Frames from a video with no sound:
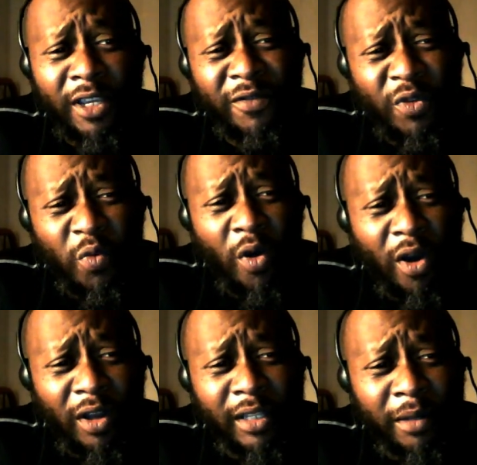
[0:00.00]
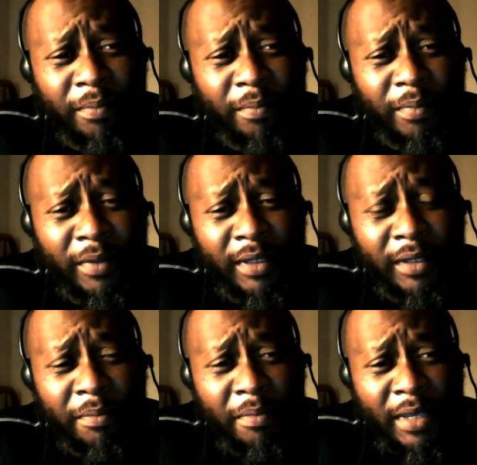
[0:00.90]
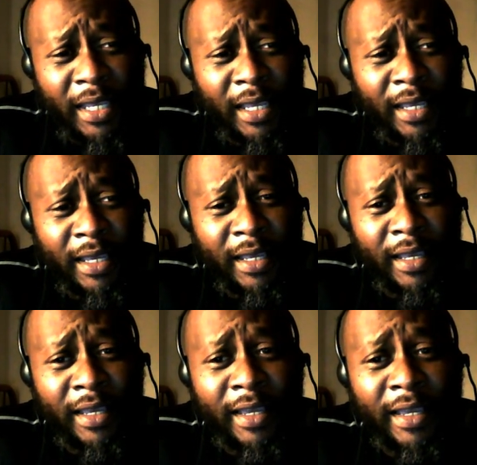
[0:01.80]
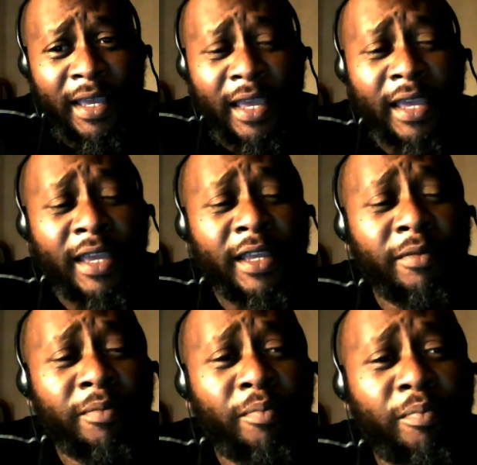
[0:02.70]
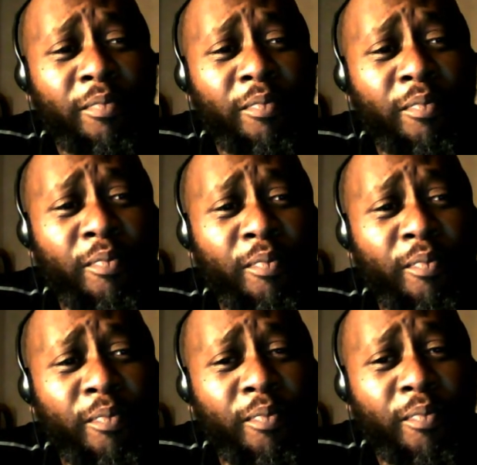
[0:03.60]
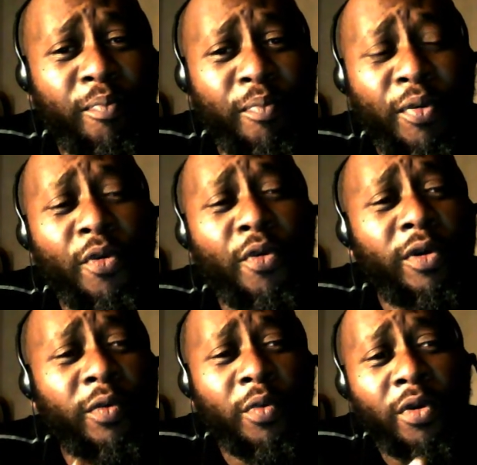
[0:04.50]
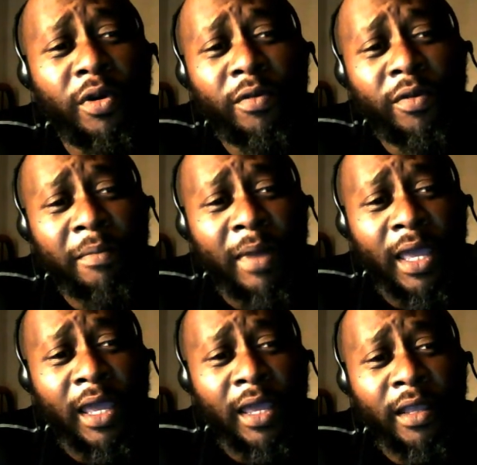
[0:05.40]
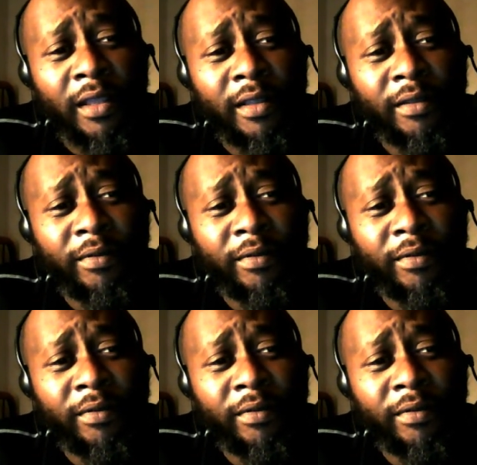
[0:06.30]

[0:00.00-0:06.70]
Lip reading: If you walked up to me and poured water on my head,